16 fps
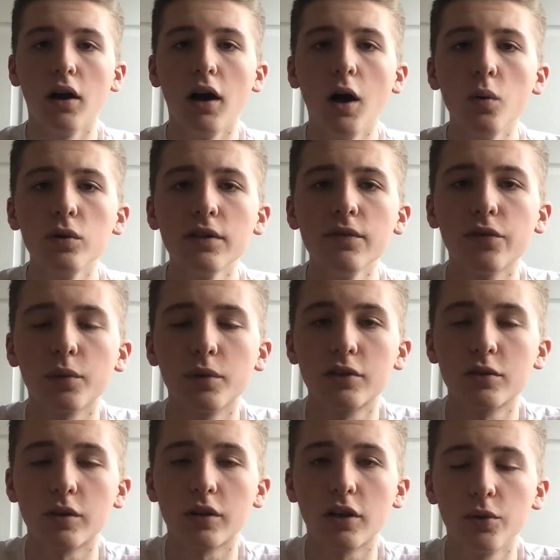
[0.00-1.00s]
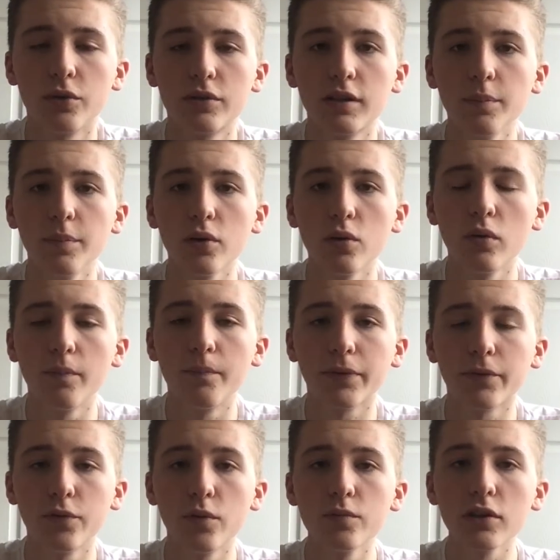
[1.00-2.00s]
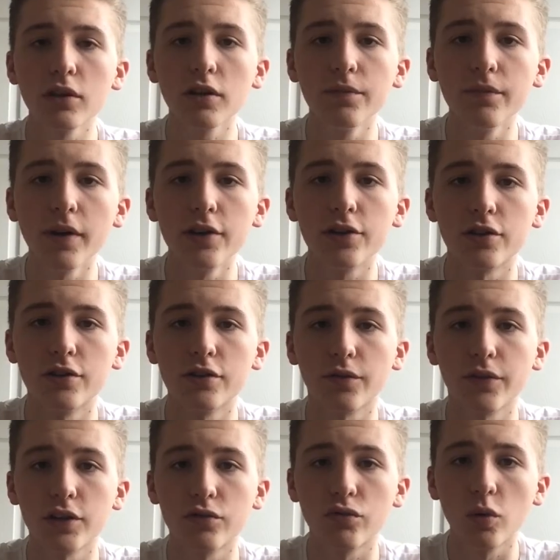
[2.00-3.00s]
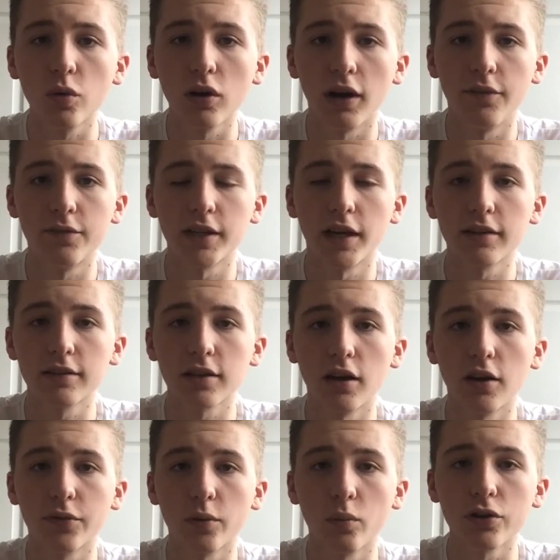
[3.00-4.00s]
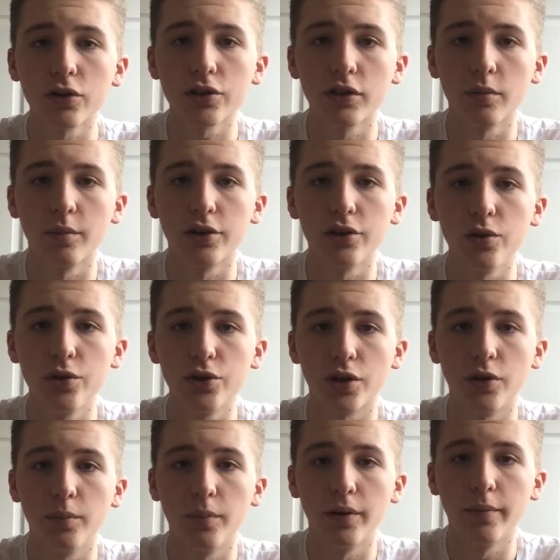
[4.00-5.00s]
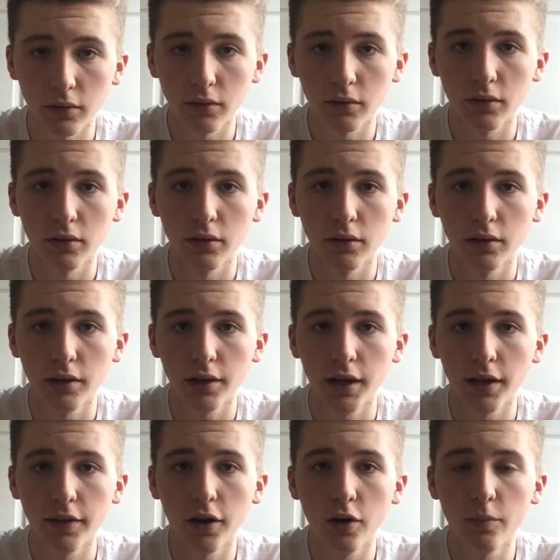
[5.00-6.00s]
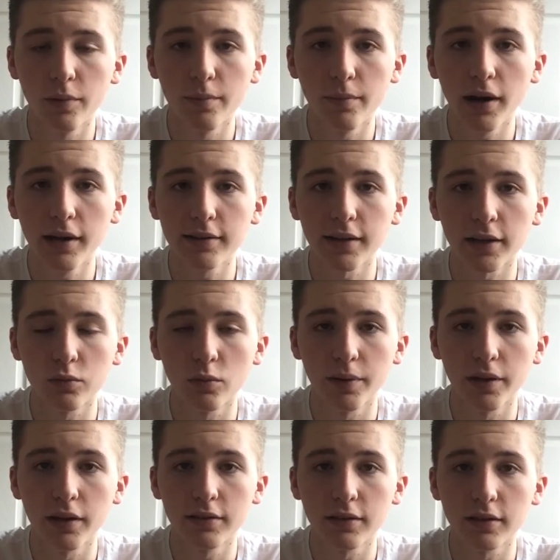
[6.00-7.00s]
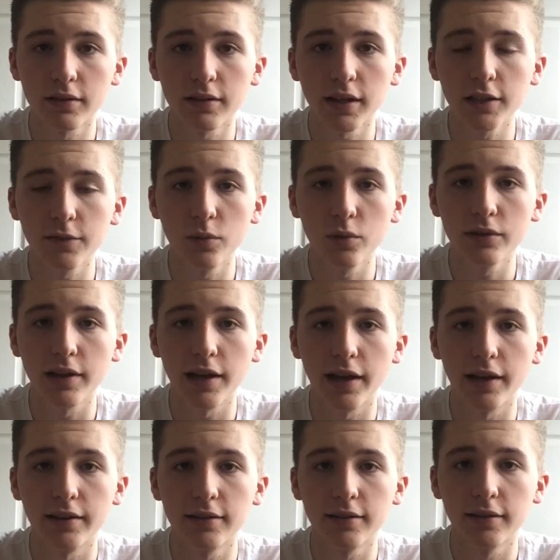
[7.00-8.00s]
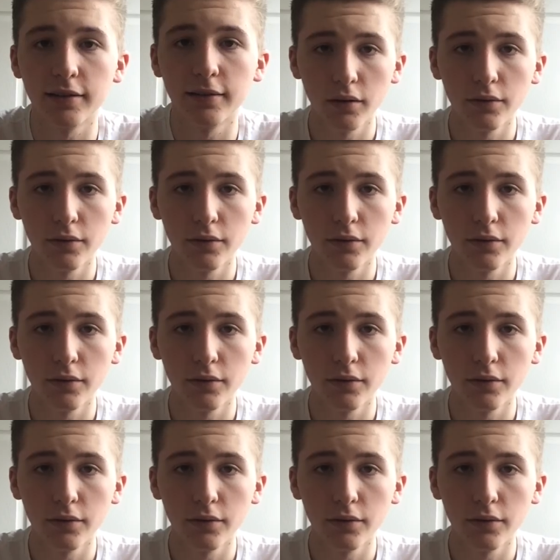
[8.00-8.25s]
I was influenced to include typical forms and conventions of these real life texts after watching them on YouTube, in the hope that my text will be as successful as theirs.